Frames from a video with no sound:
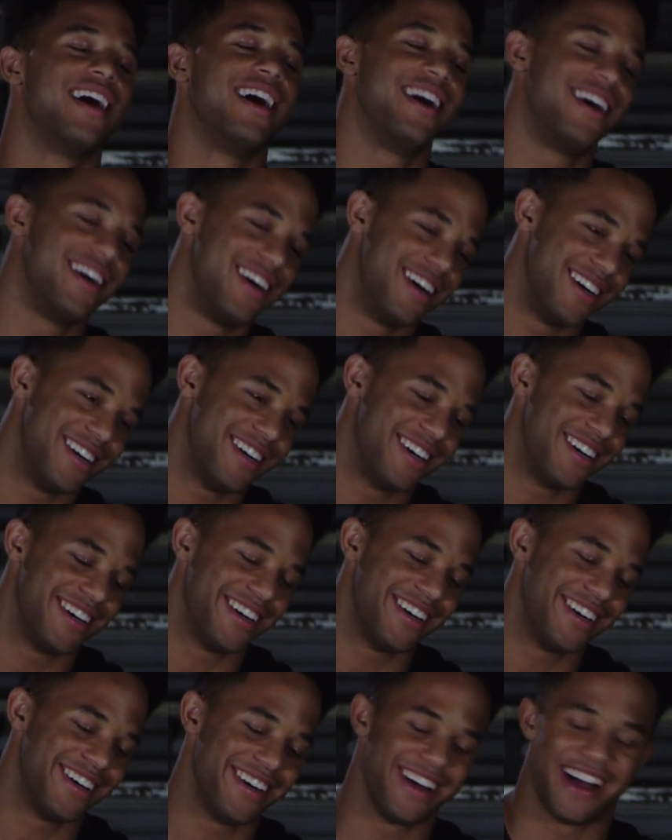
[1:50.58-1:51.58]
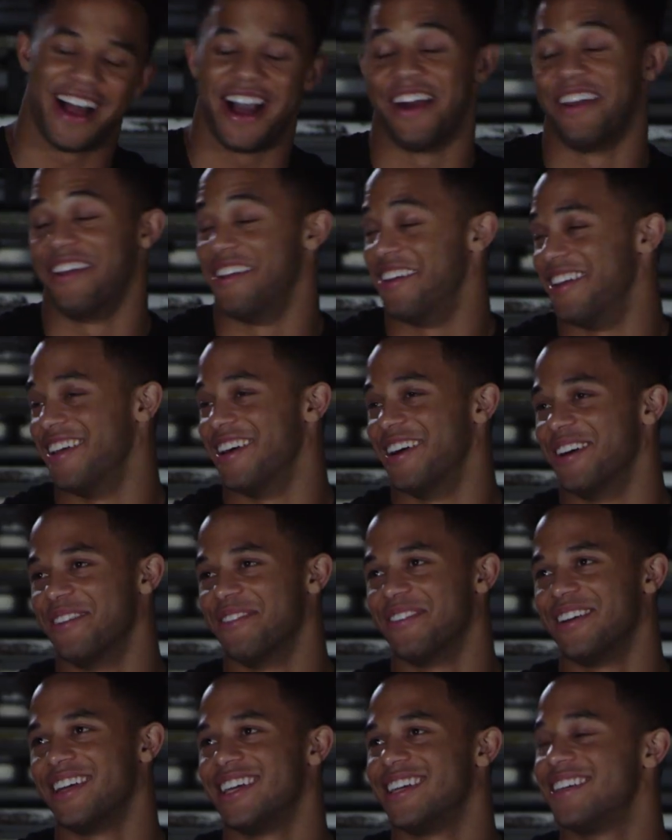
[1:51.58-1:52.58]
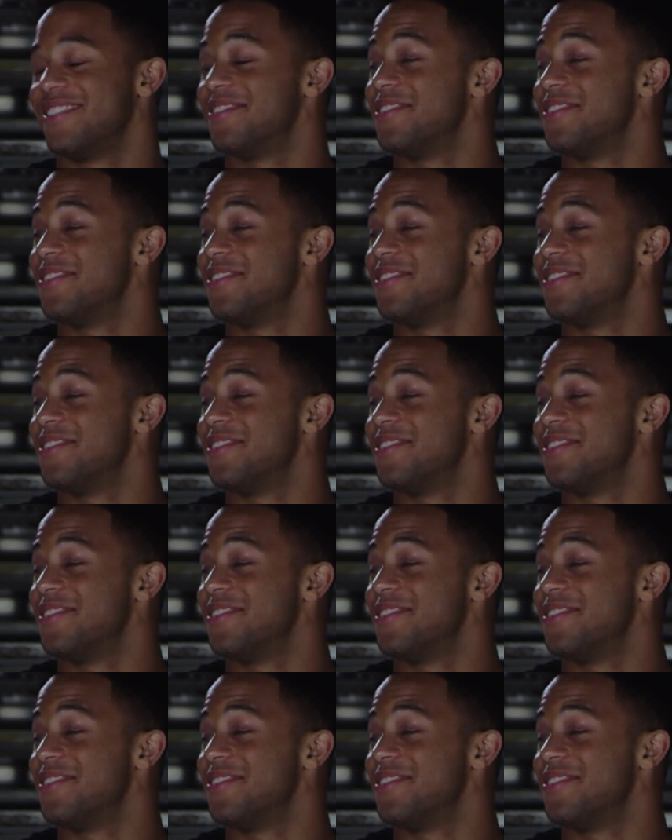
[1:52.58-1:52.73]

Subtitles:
I don't know, man.